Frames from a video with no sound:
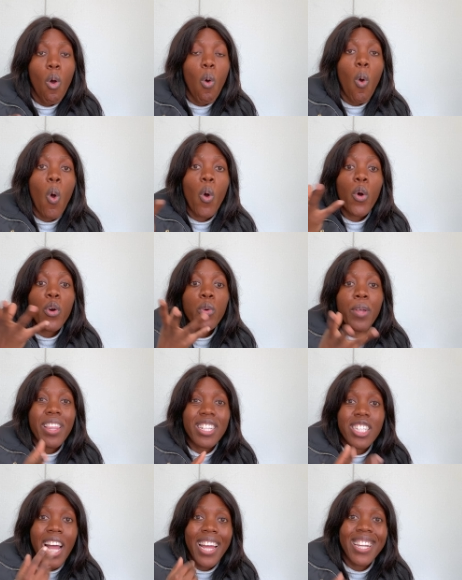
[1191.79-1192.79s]
or with
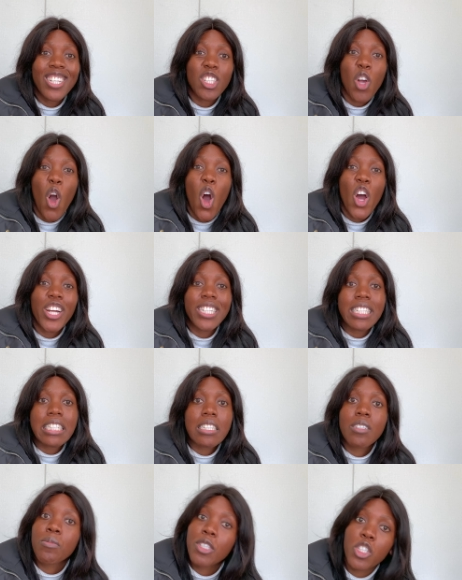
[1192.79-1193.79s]
a Chinese card,
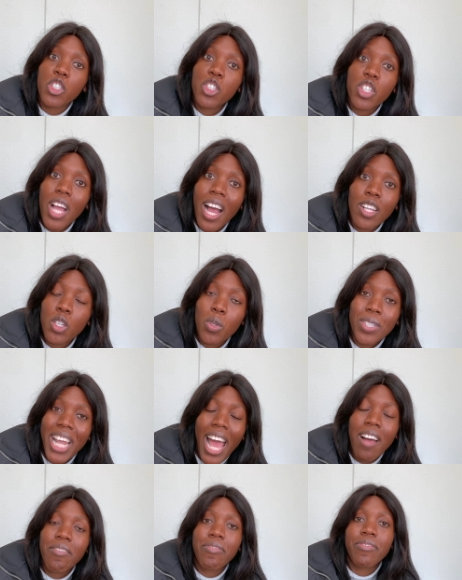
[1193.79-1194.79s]
which I don't
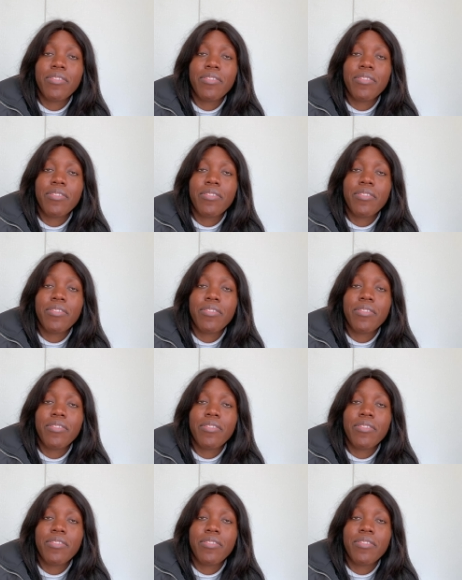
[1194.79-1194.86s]
have.